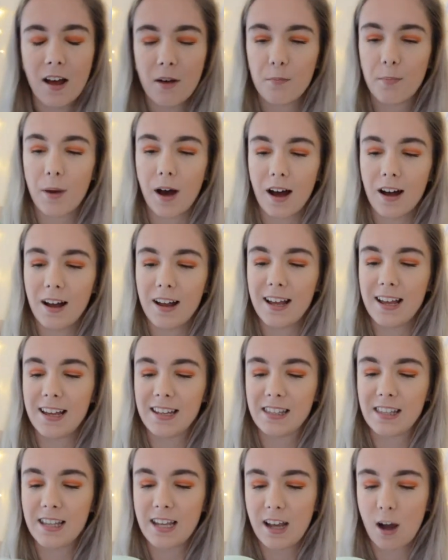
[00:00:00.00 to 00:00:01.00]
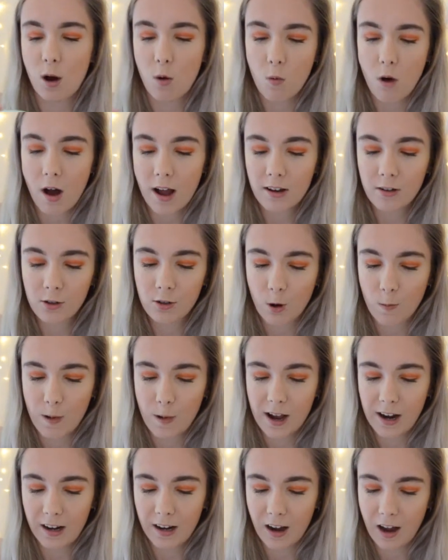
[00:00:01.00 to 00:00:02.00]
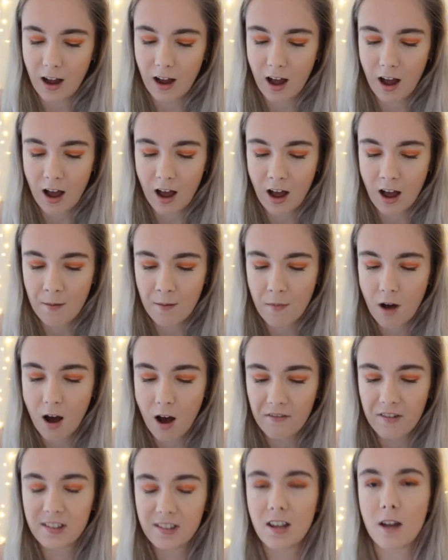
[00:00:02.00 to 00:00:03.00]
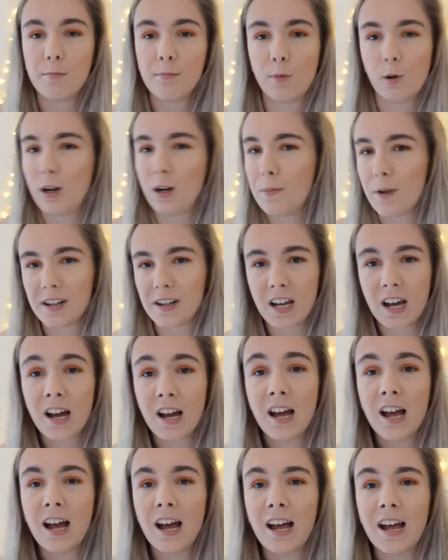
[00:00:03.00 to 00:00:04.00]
but it is the Hawaiian Tropic After Sun Body Butter.